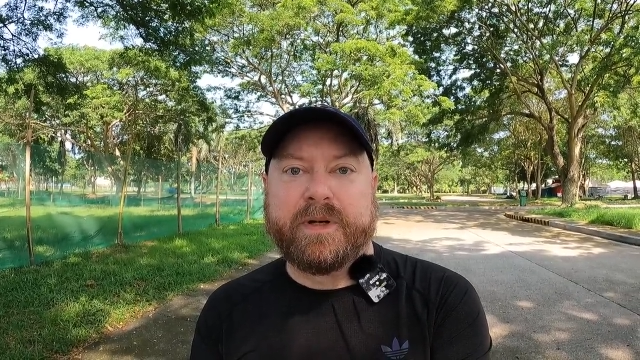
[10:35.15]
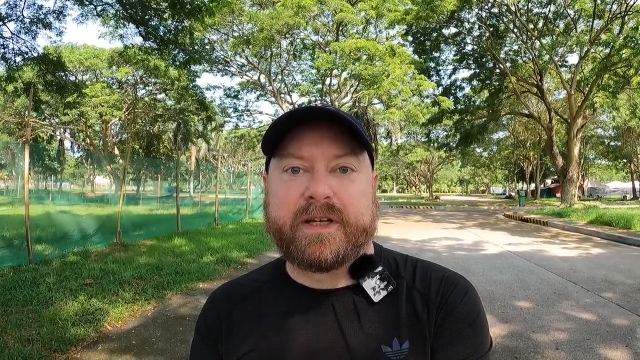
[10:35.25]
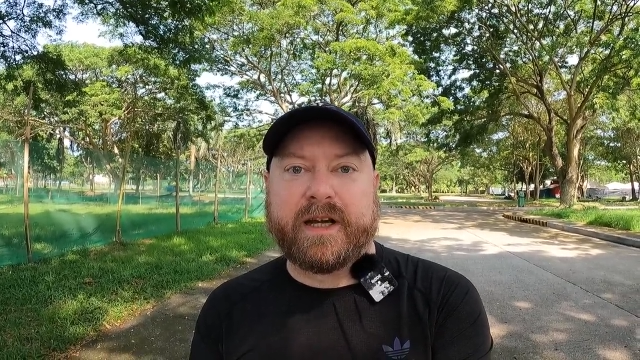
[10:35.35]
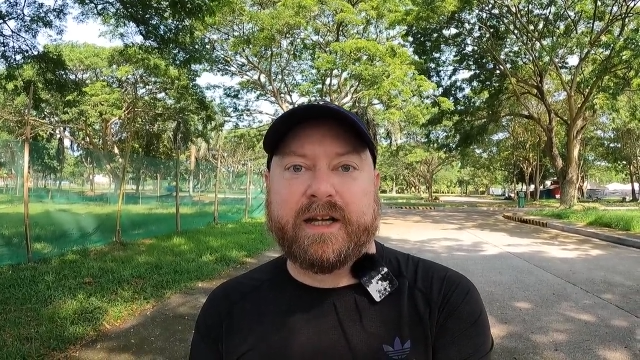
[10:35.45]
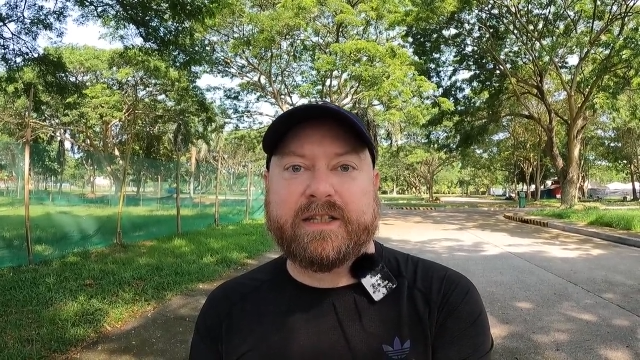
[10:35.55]

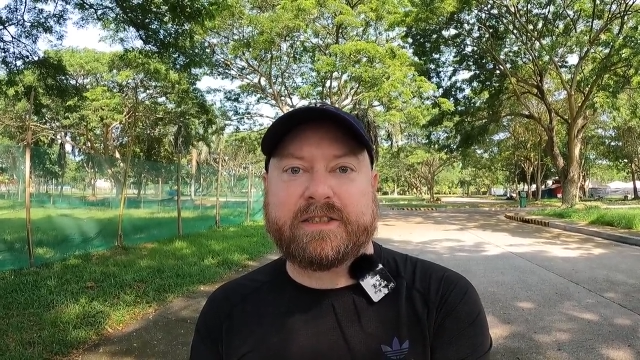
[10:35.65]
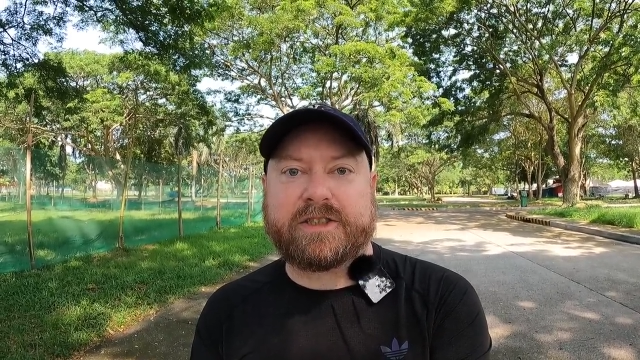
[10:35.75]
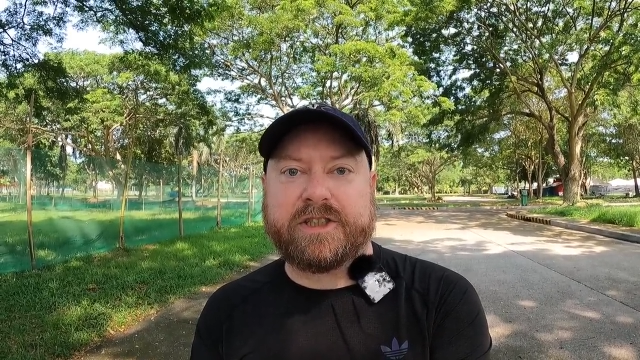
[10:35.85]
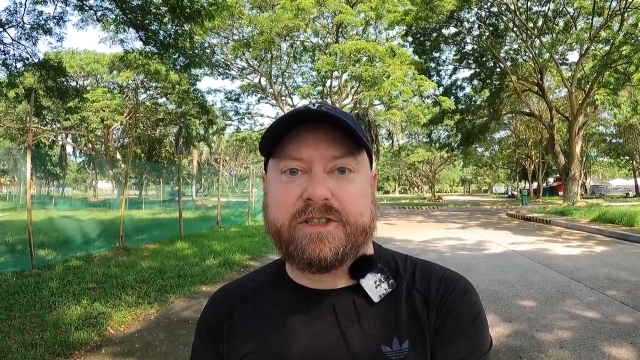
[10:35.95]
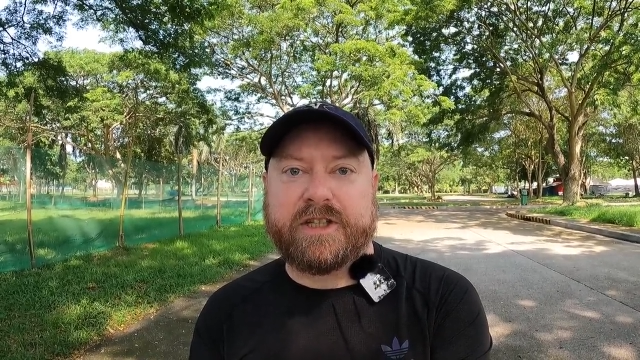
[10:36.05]

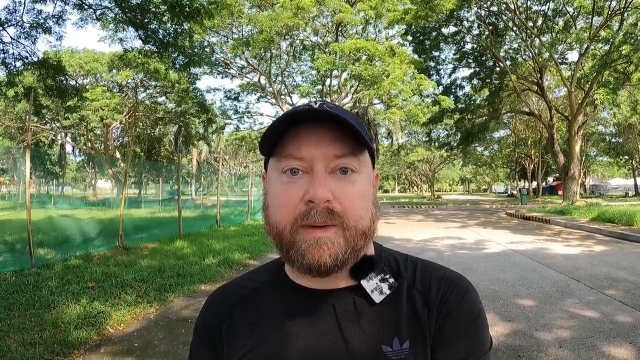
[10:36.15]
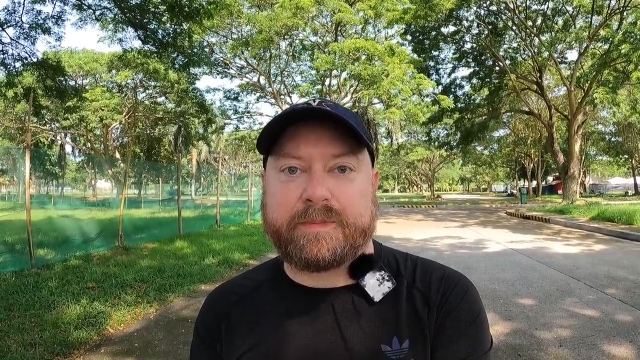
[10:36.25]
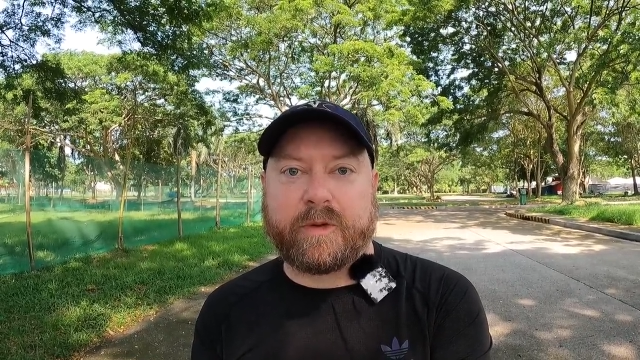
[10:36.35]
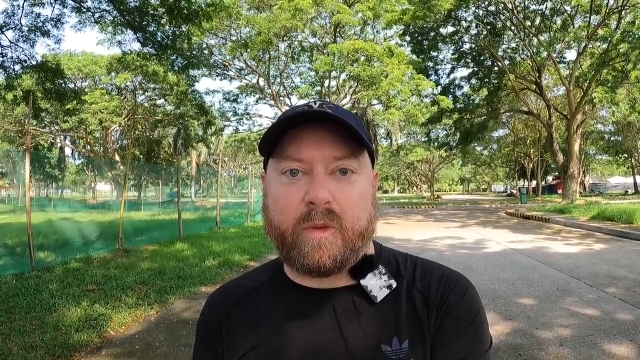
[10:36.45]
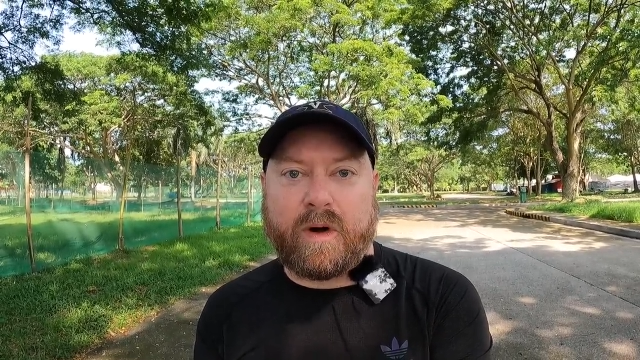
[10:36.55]
because she
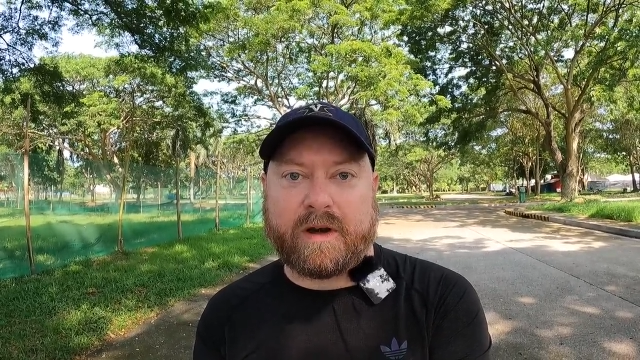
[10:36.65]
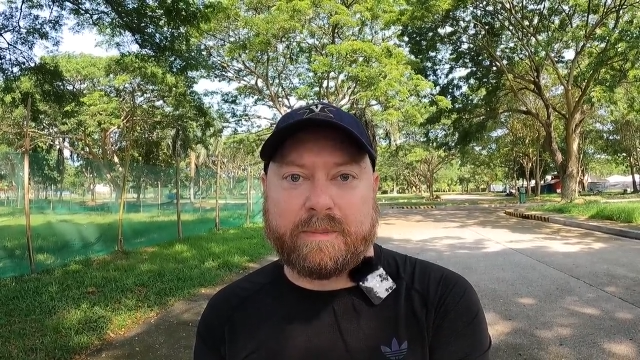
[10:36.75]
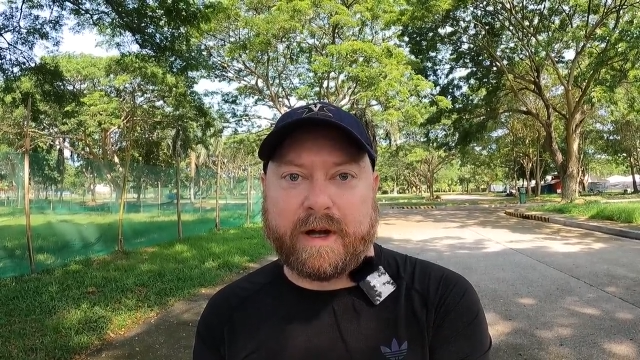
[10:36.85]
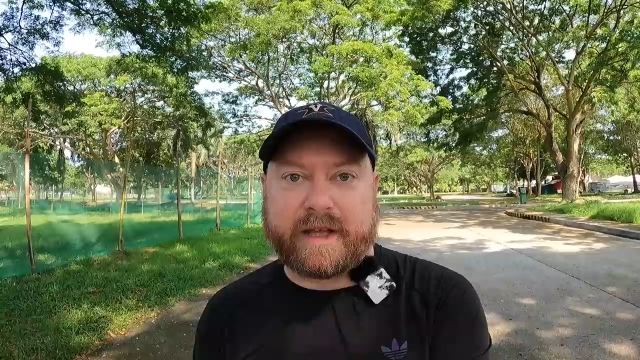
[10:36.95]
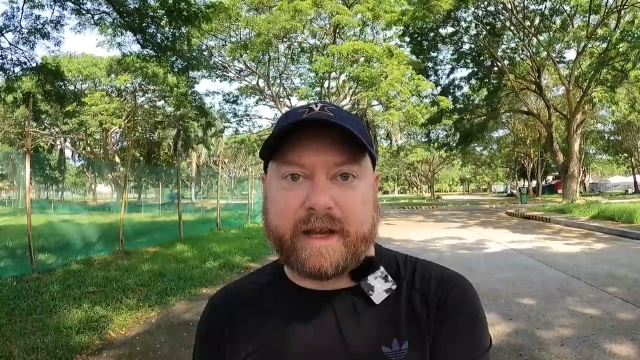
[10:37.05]
dumped the
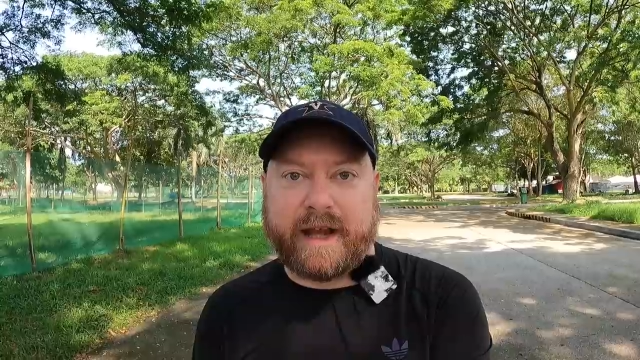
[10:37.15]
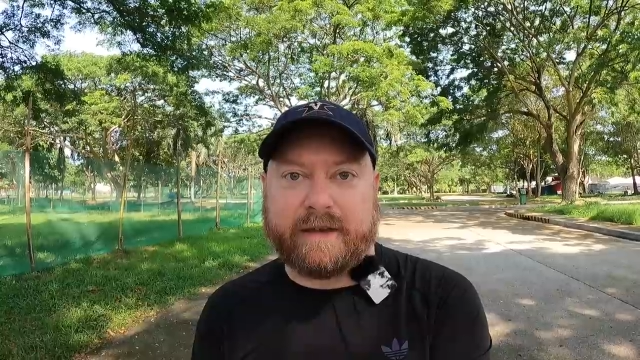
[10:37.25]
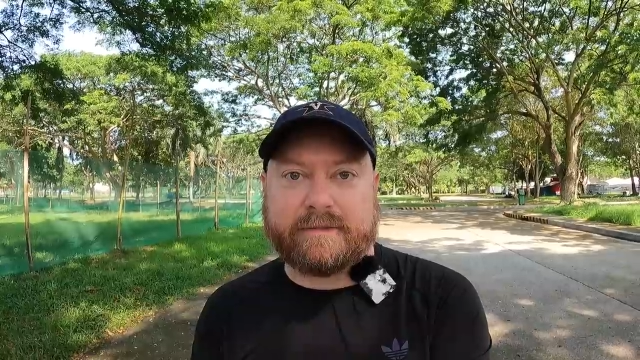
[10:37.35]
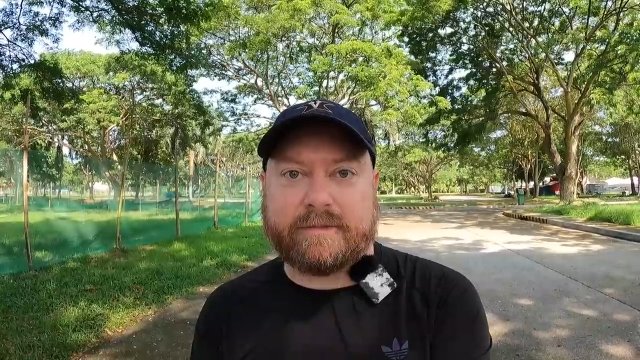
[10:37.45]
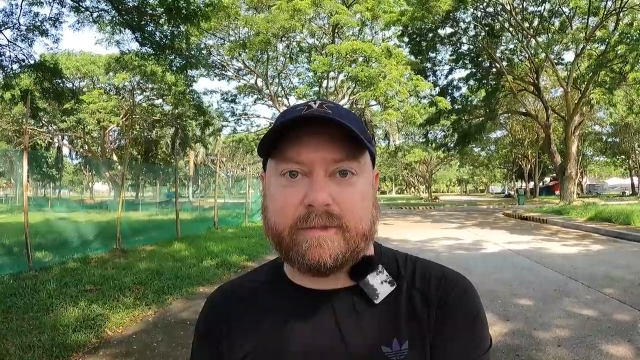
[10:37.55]
water bucket
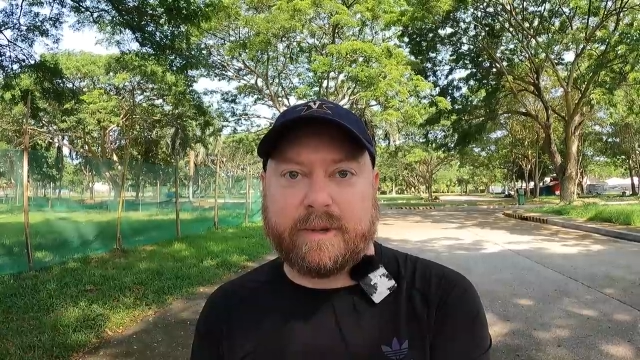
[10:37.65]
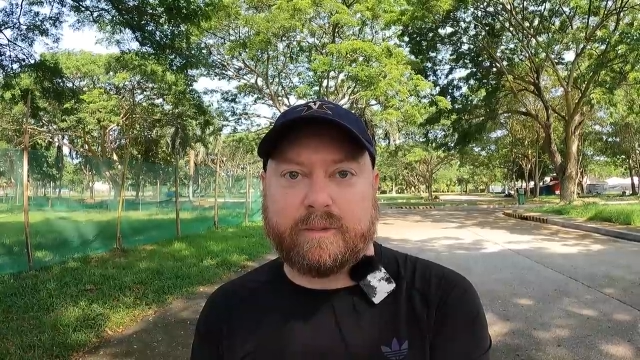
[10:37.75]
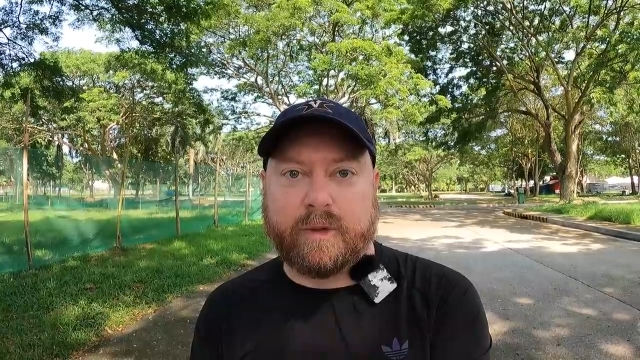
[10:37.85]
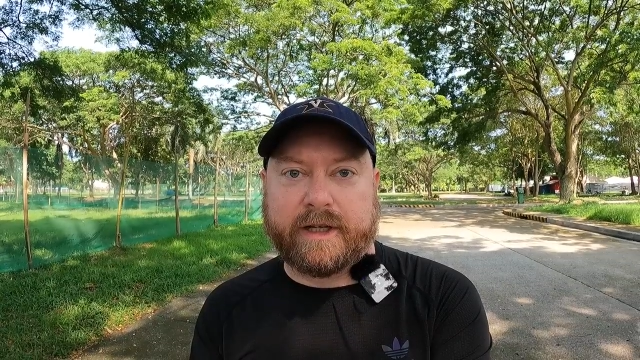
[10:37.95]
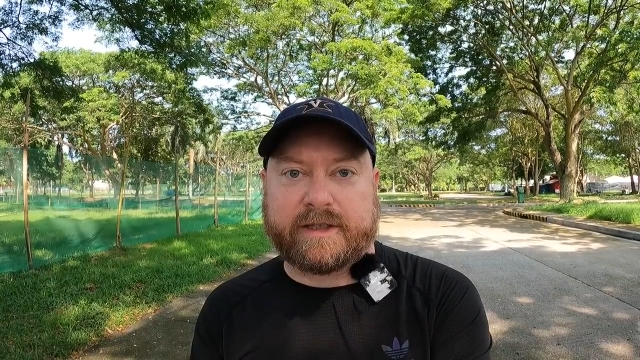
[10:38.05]
out.
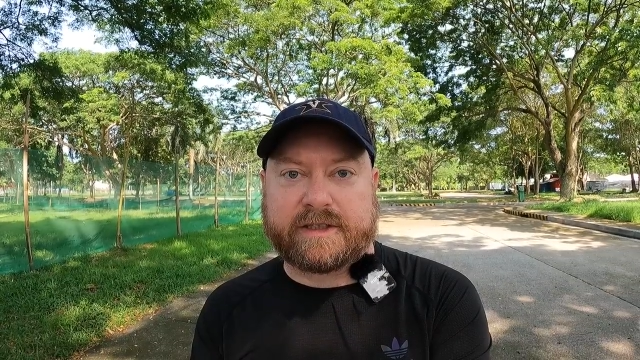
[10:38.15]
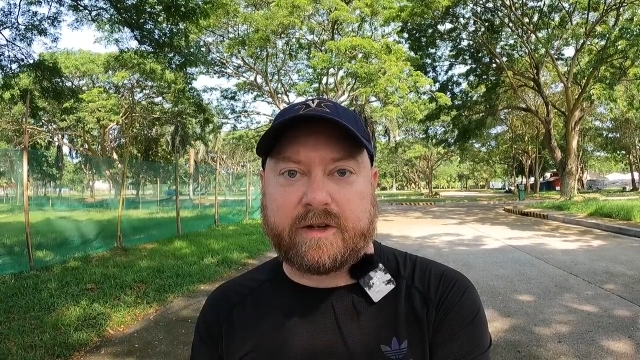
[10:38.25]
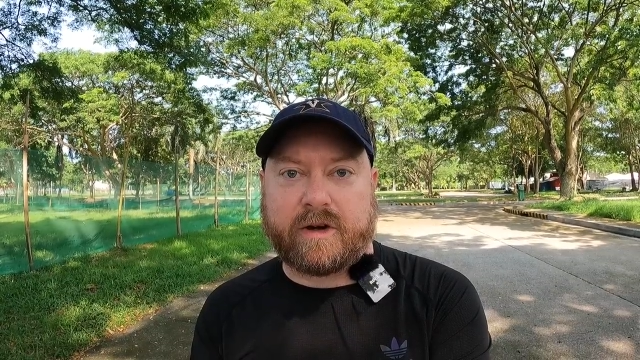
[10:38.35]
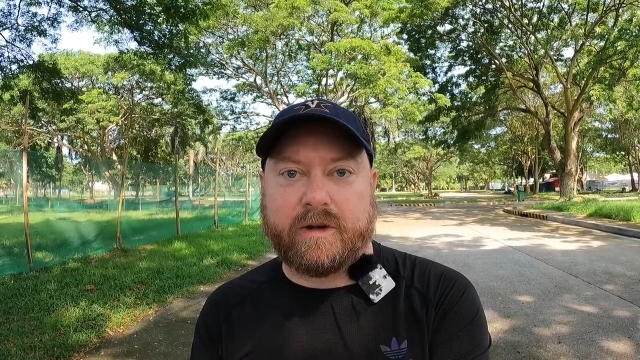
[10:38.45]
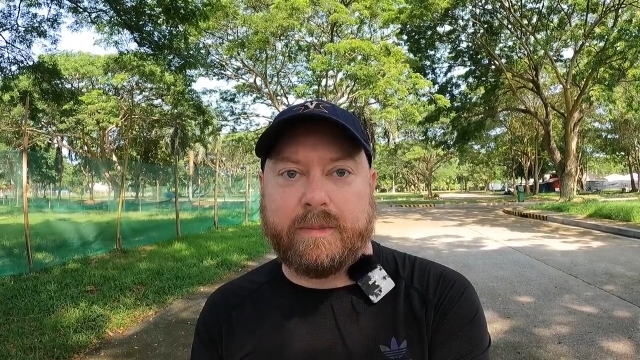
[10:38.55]
Oh, we'll let this
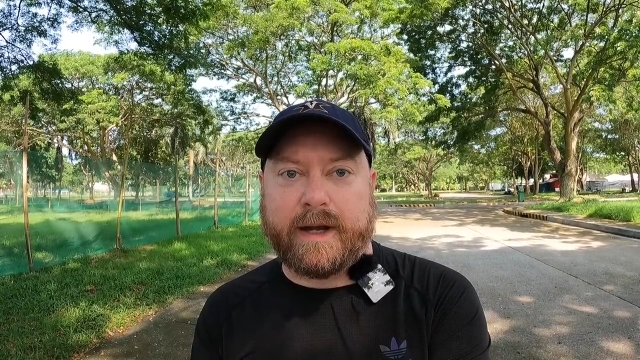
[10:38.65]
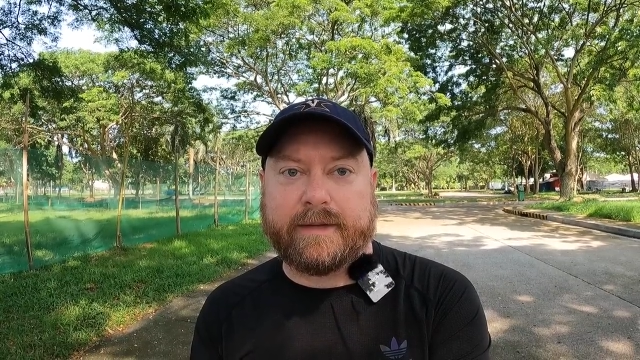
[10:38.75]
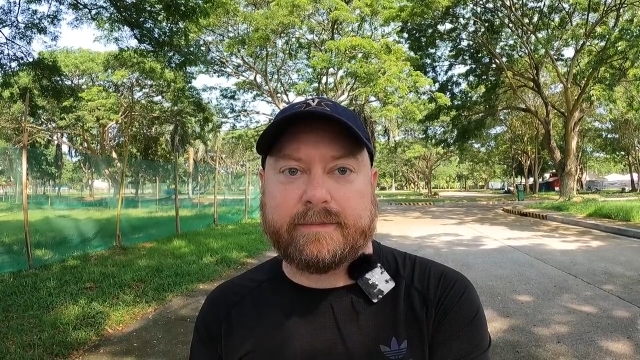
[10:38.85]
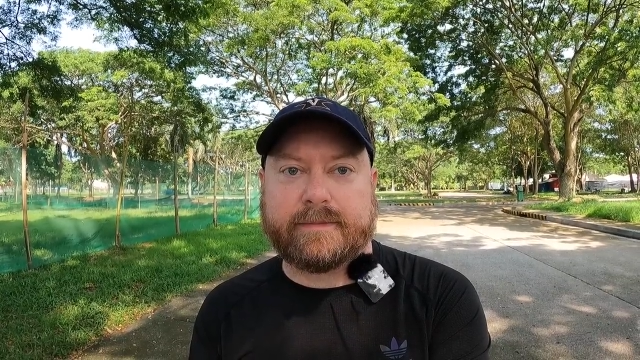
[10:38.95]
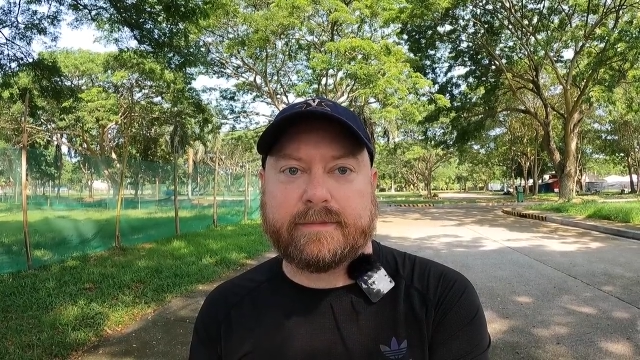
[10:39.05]
car go by.